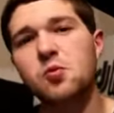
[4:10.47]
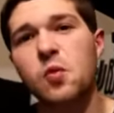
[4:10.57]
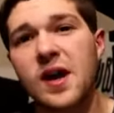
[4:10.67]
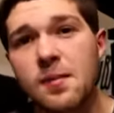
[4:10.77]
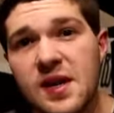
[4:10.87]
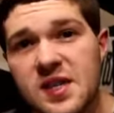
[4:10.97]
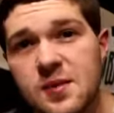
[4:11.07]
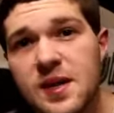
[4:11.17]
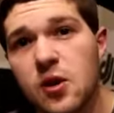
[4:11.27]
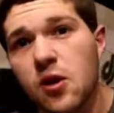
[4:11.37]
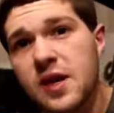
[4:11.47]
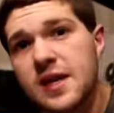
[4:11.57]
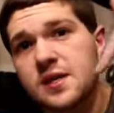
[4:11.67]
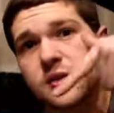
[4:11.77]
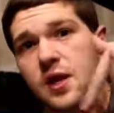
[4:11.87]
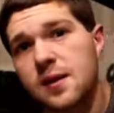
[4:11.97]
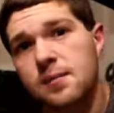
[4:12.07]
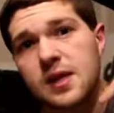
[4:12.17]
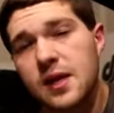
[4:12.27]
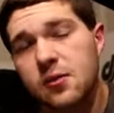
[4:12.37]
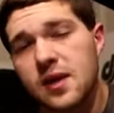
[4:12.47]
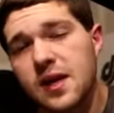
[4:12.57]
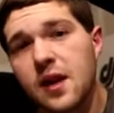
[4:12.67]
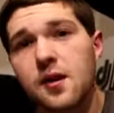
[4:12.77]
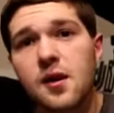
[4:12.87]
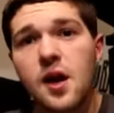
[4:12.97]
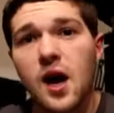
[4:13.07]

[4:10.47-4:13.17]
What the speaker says: recommended to me on Instagram, link right there.